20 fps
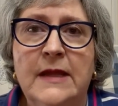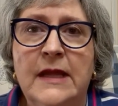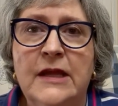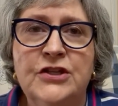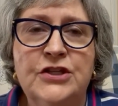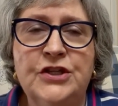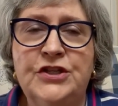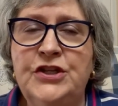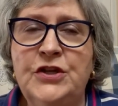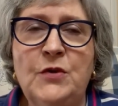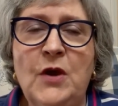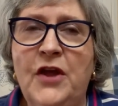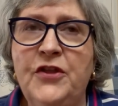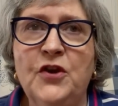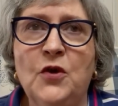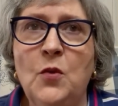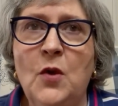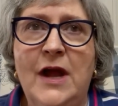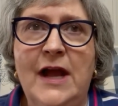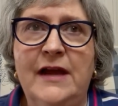To do
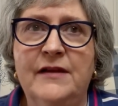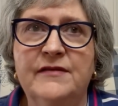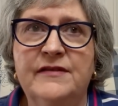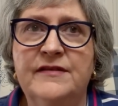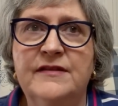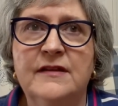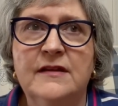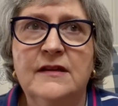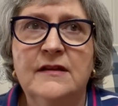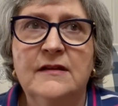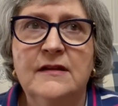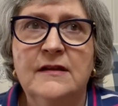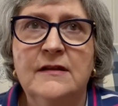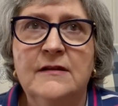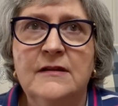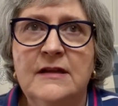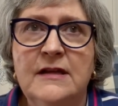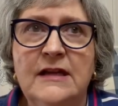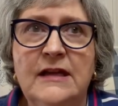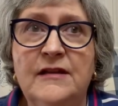otherwise
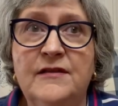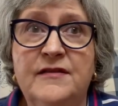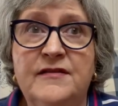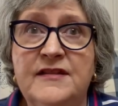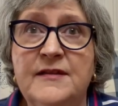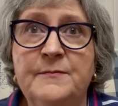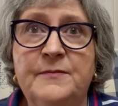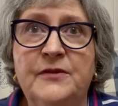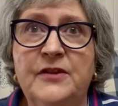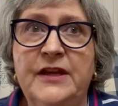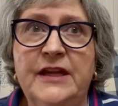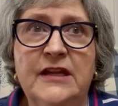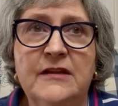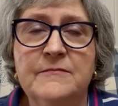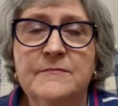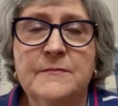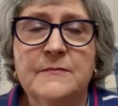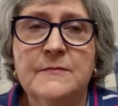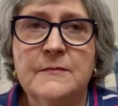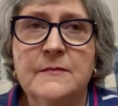is simply
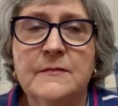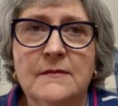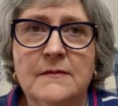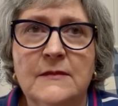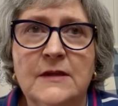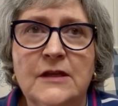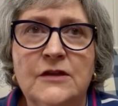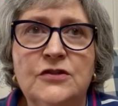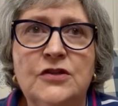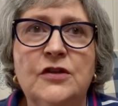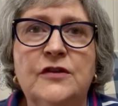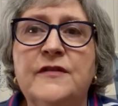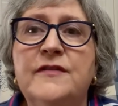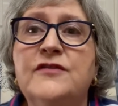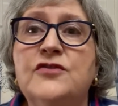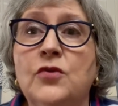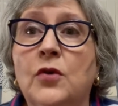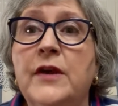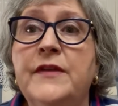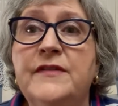to
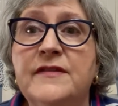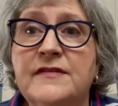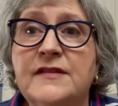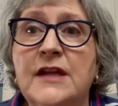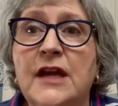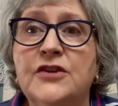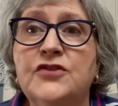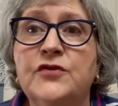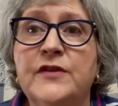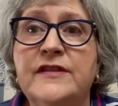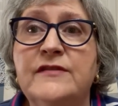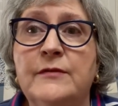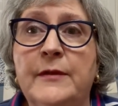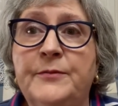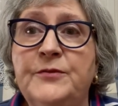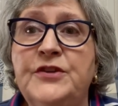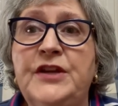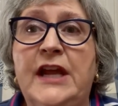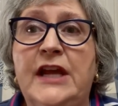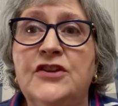destroy this country's
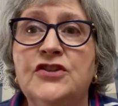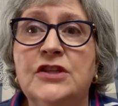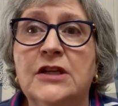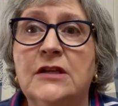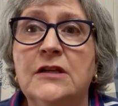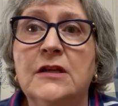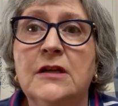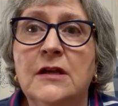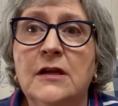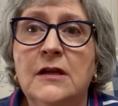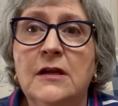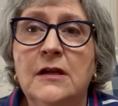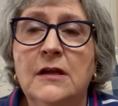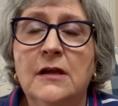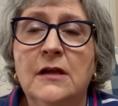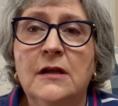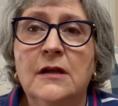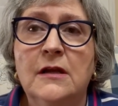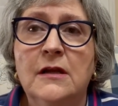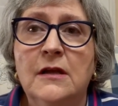reputation
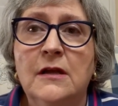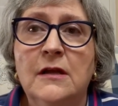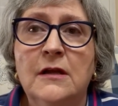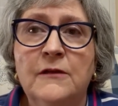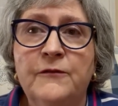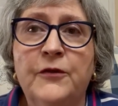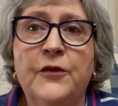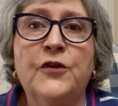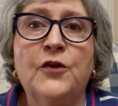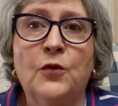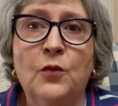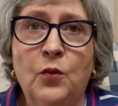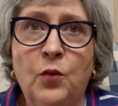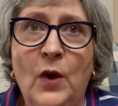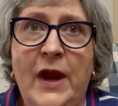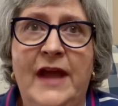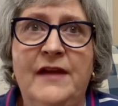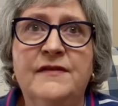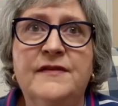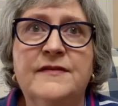for the
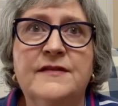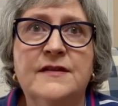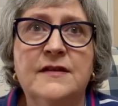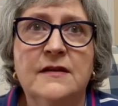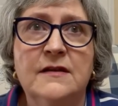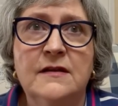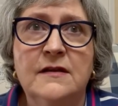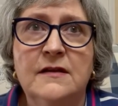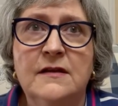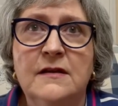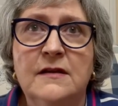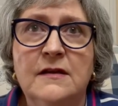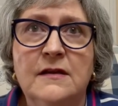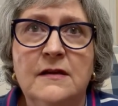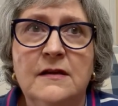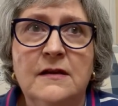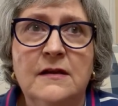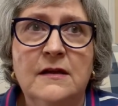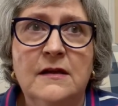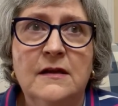rest
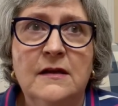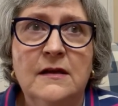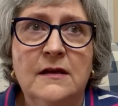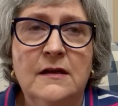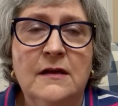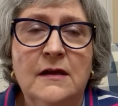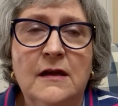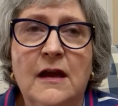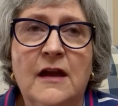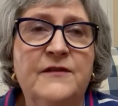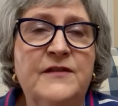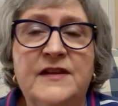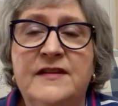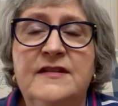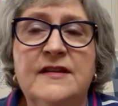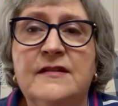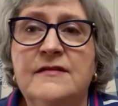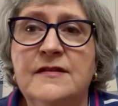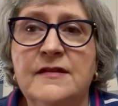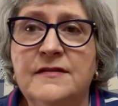of its
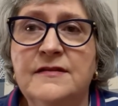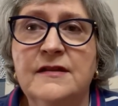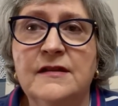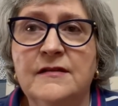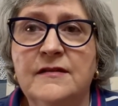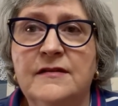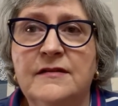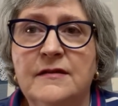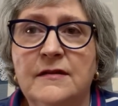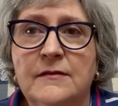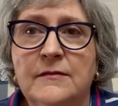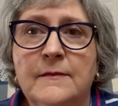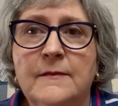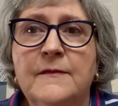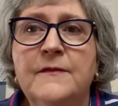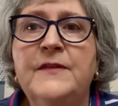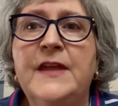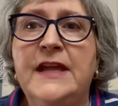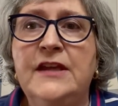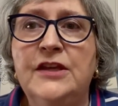existence.
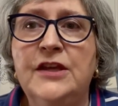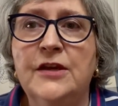Thank